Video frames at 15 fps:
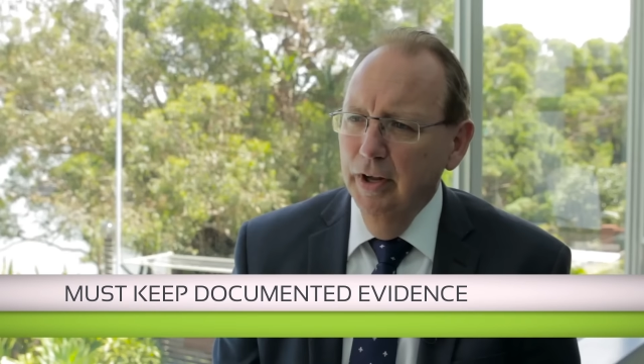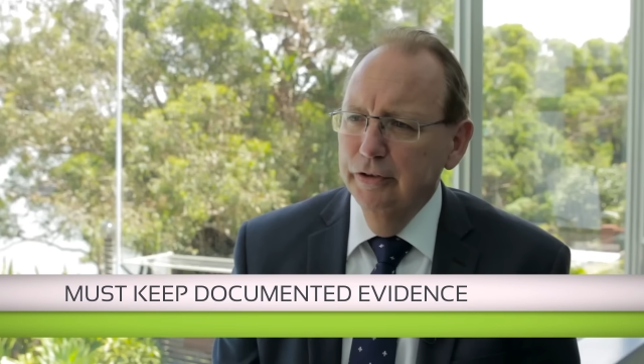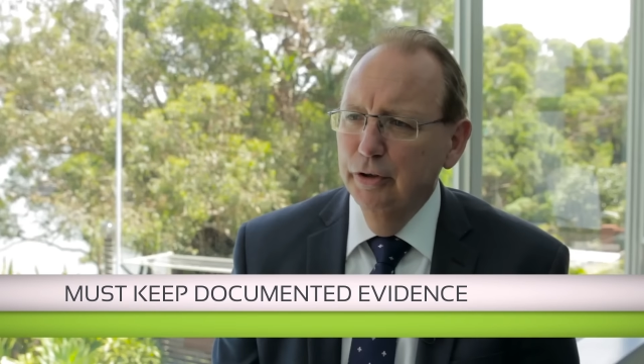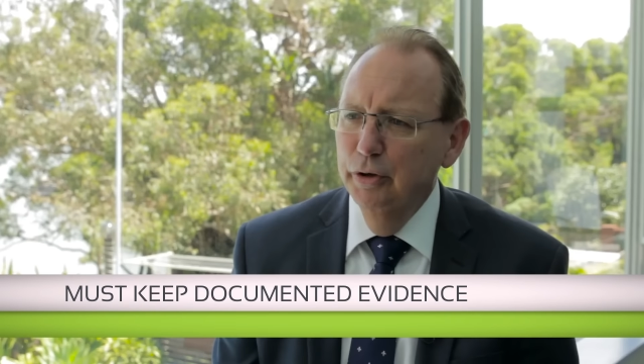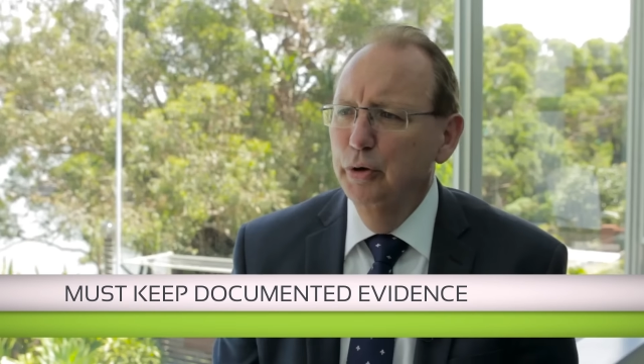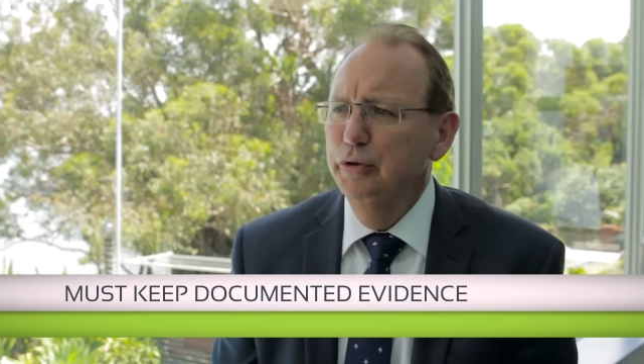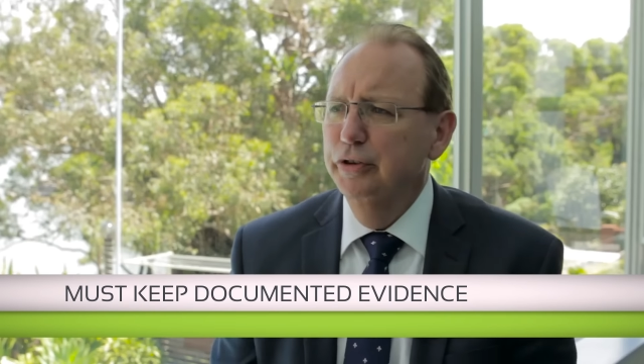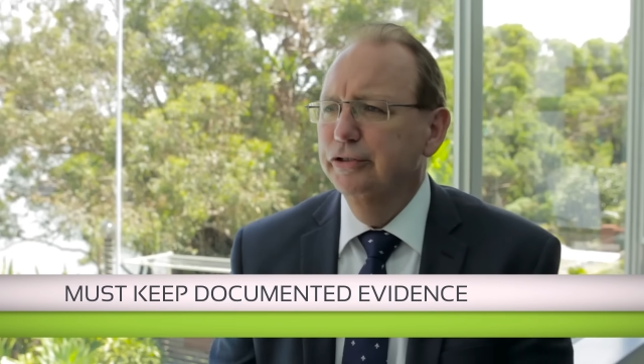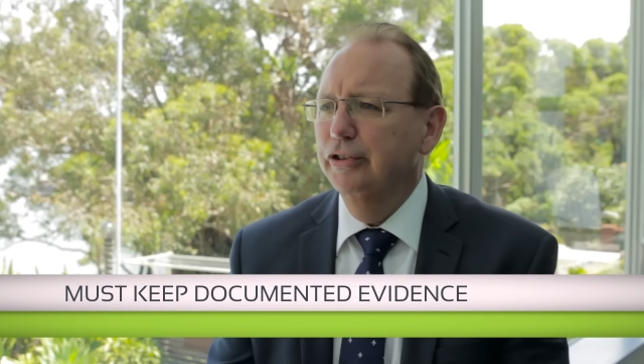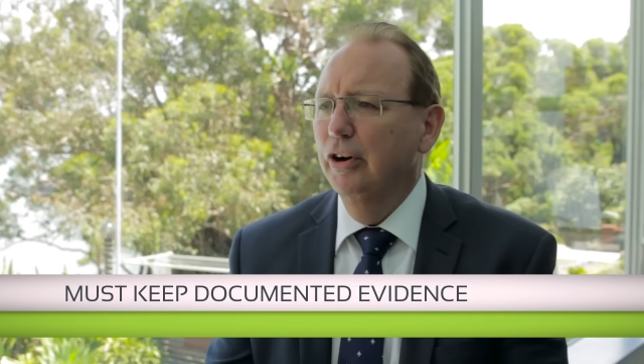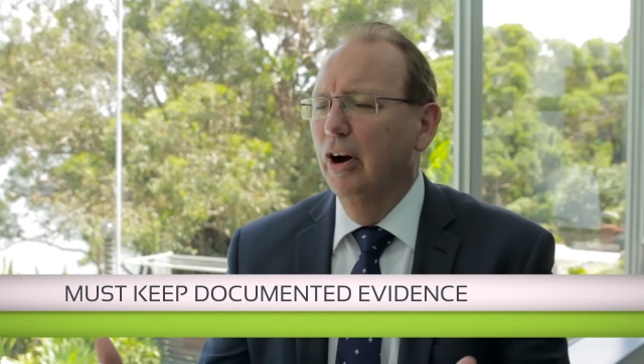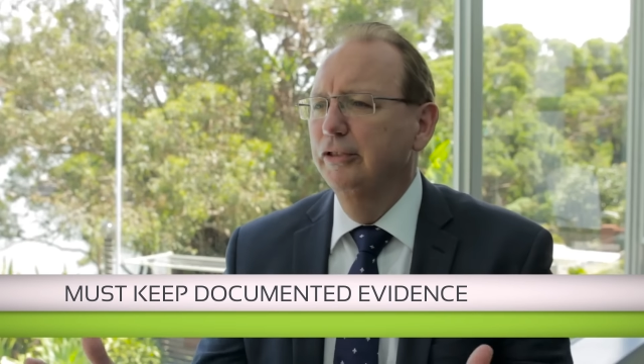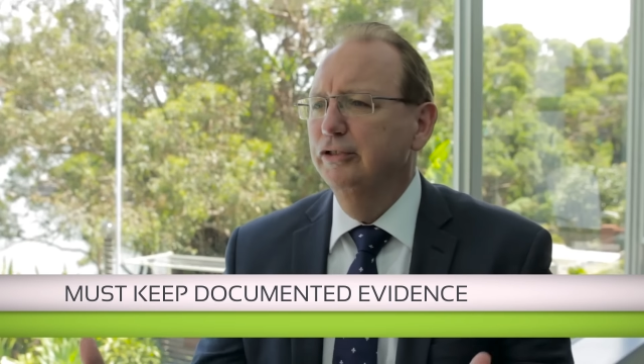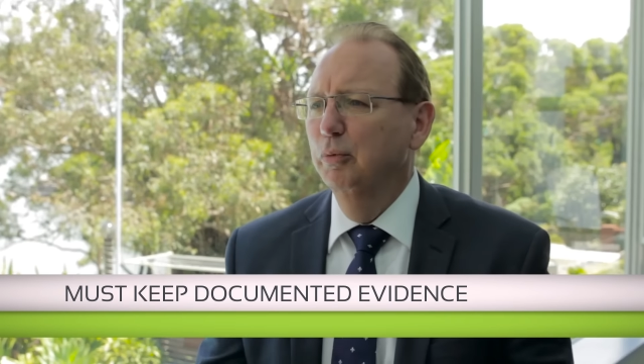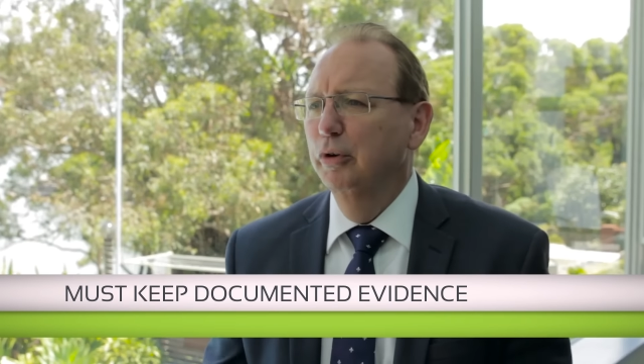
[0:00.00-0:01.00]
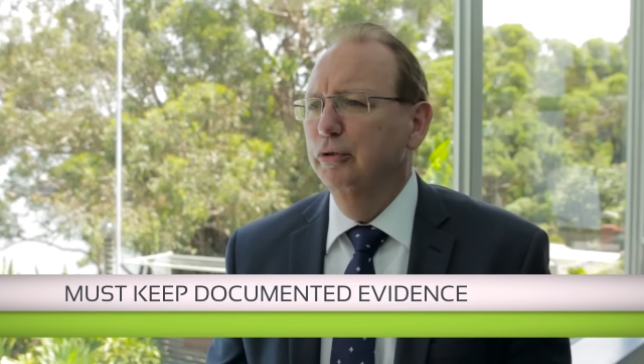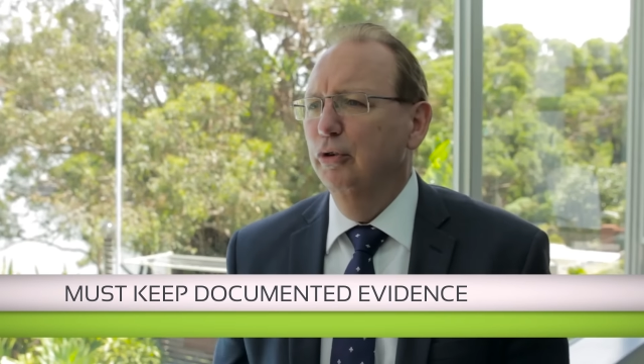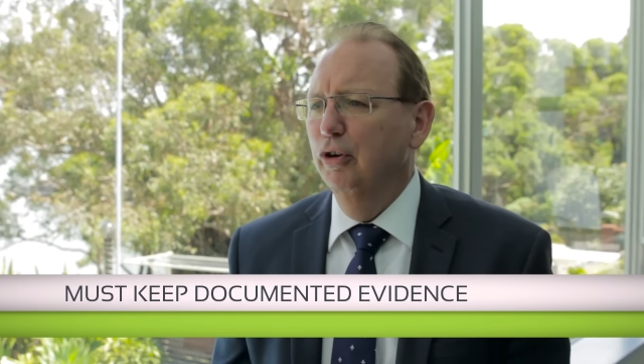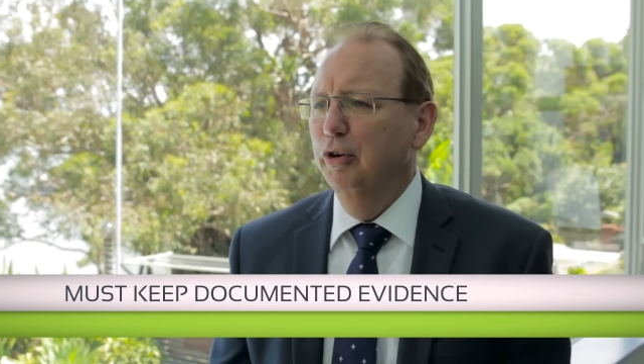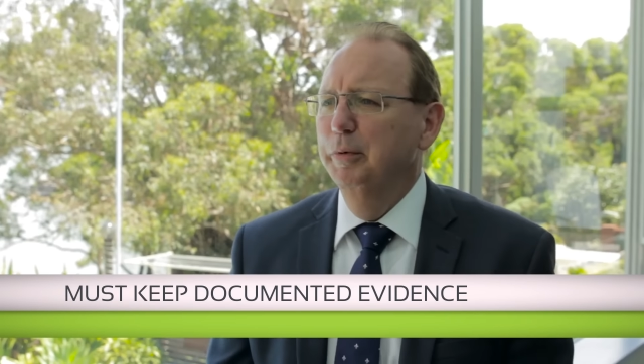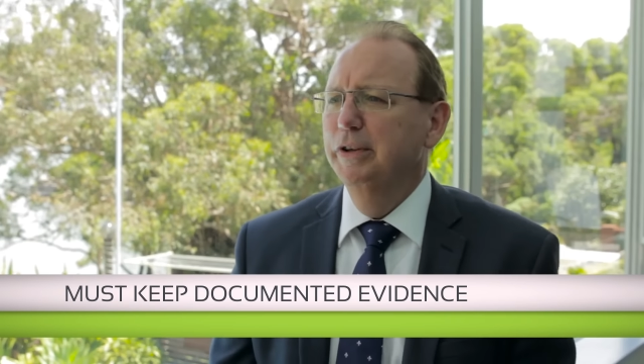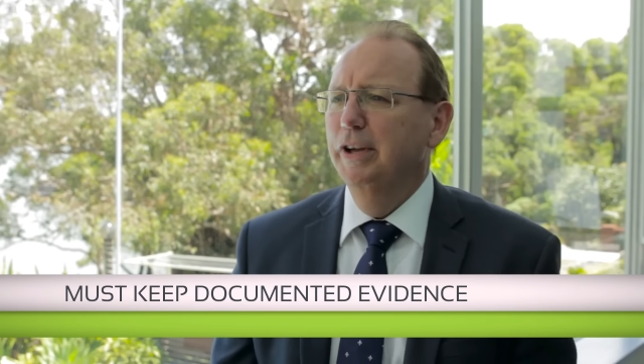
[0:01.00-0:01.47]
So who decides on what
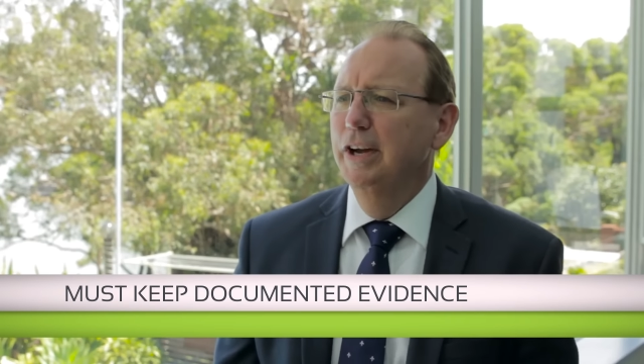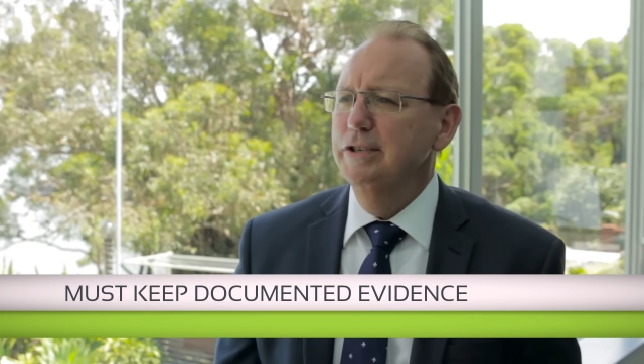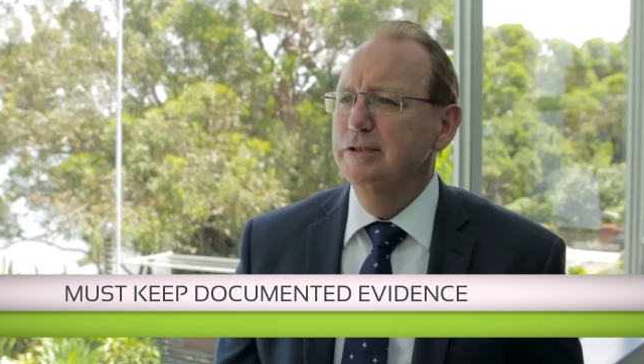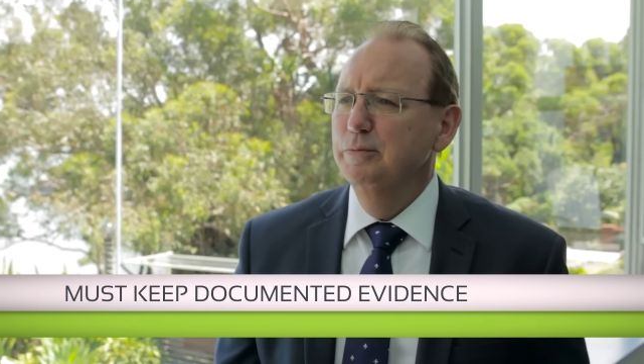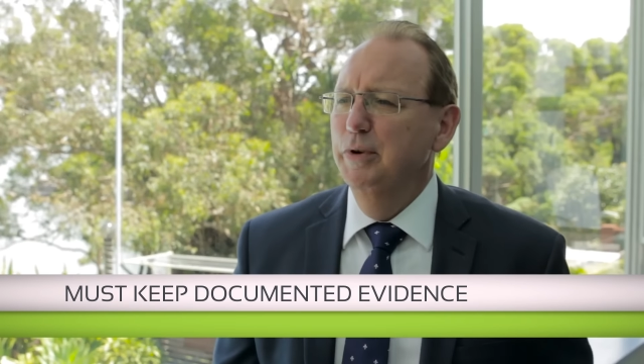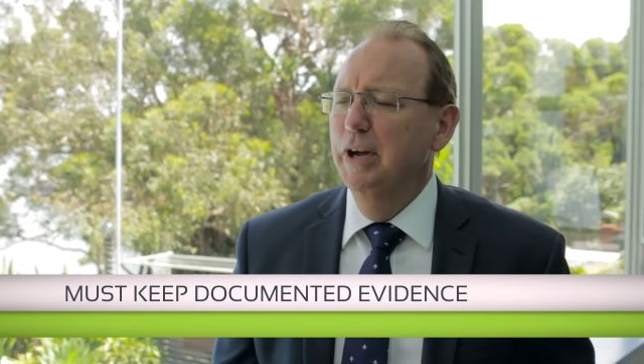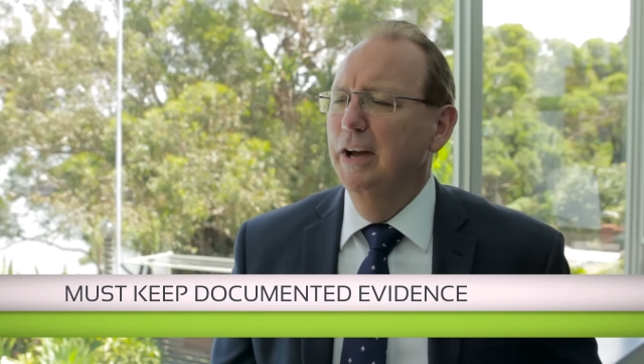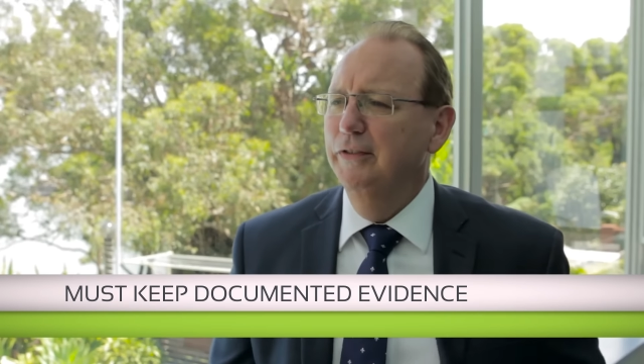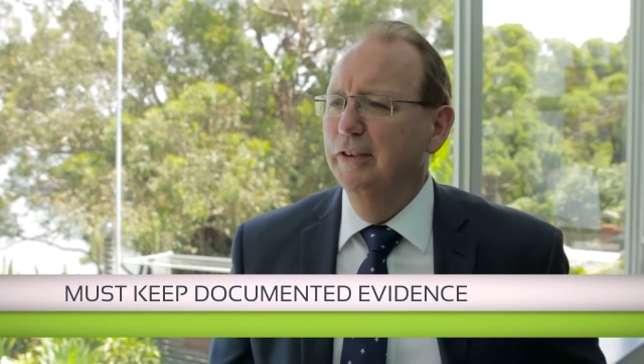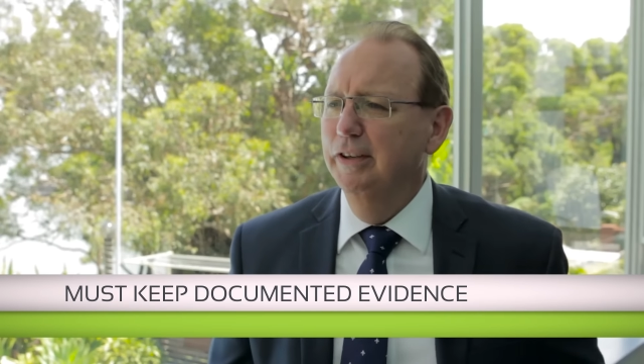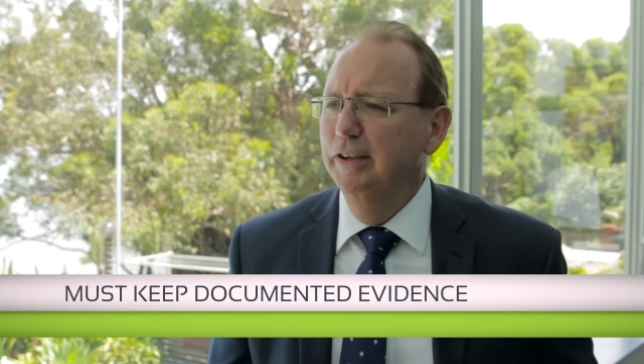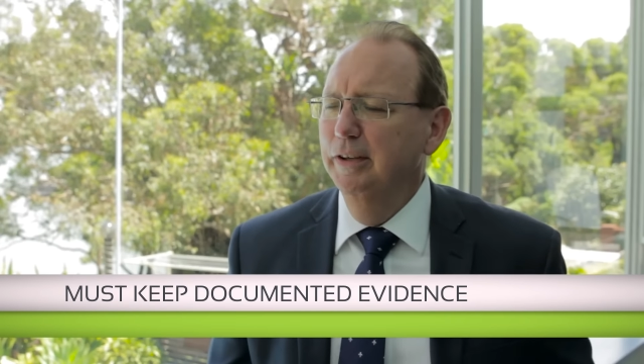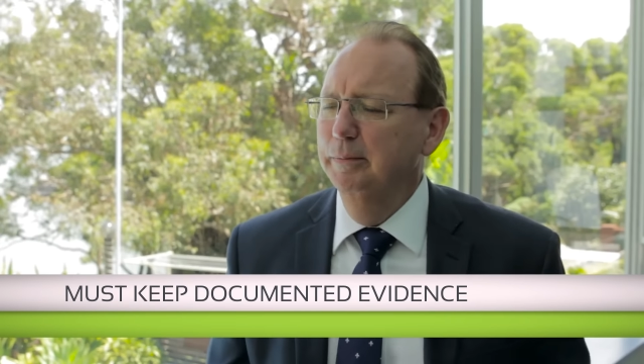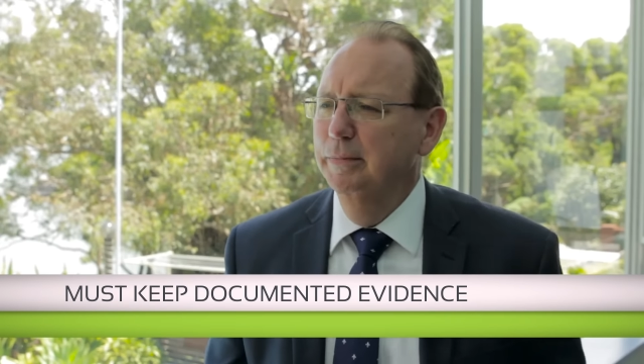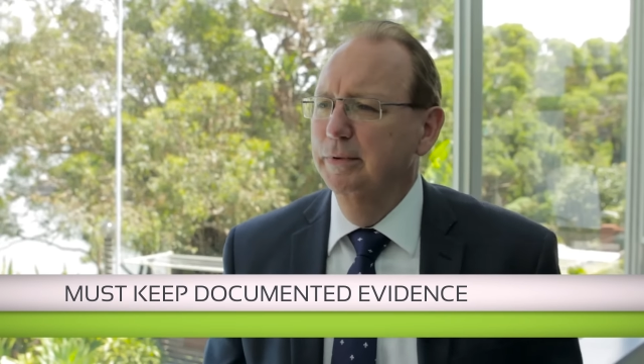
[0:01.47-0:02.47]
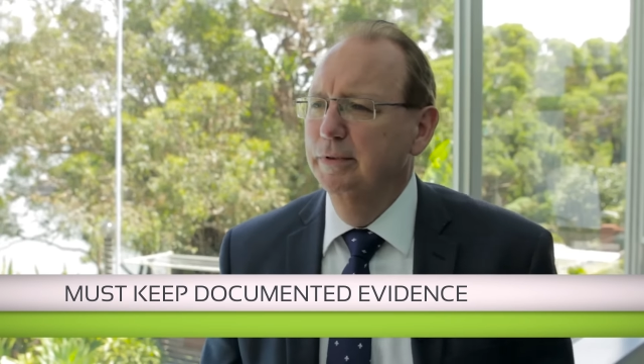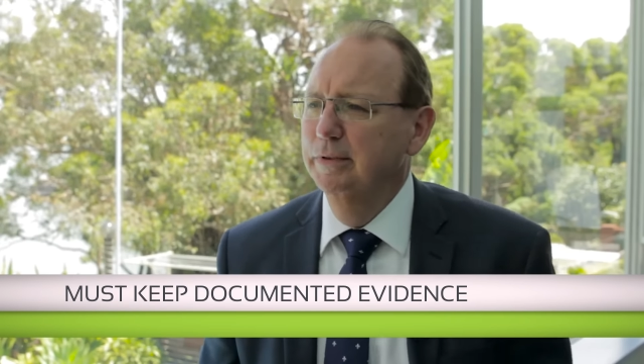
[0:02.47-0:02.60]
documentation we have to keep?